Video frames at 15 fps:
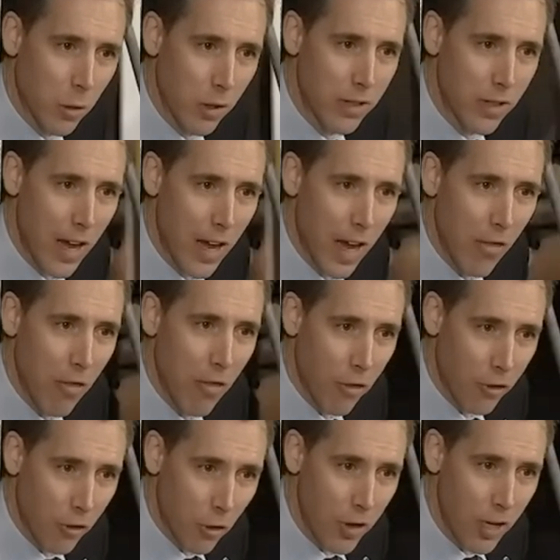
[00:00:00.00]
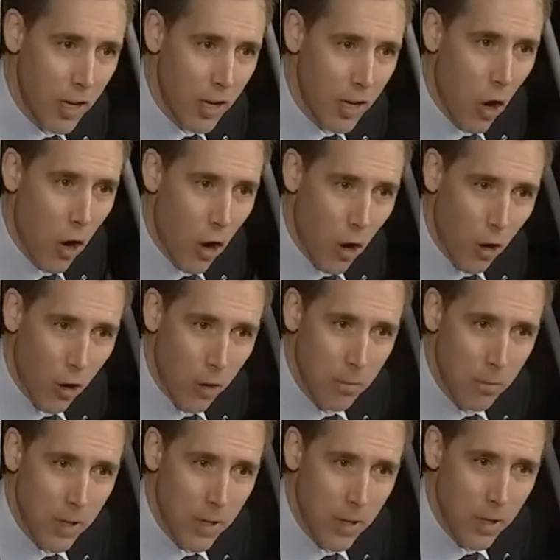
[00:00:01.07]
20 and 30
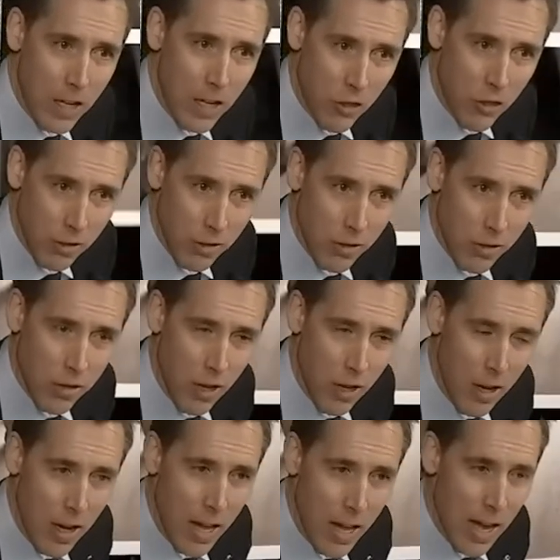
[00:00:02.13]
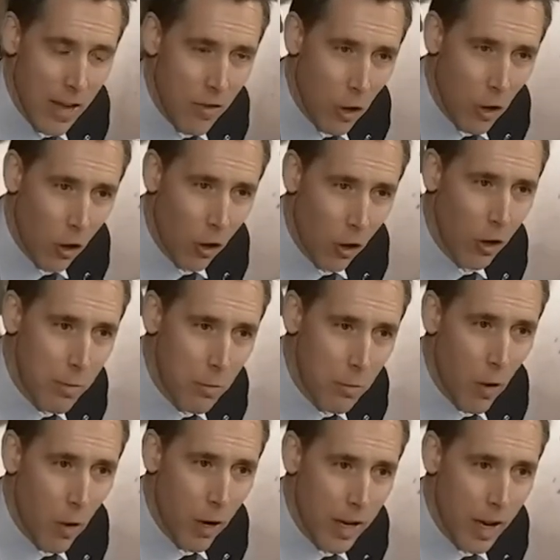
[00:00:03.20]
armed agents in the early
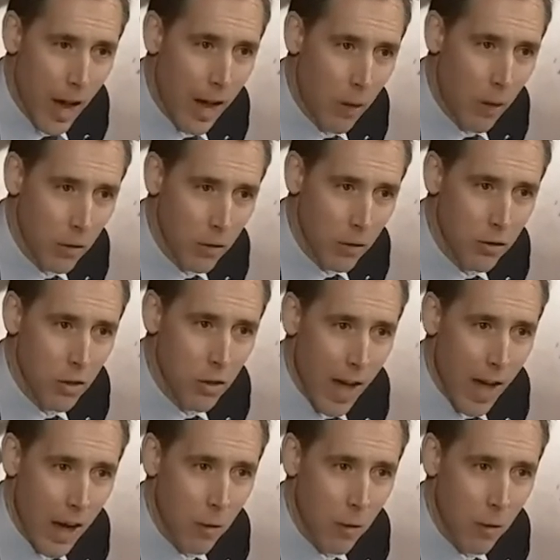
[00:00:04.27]
morning hours to the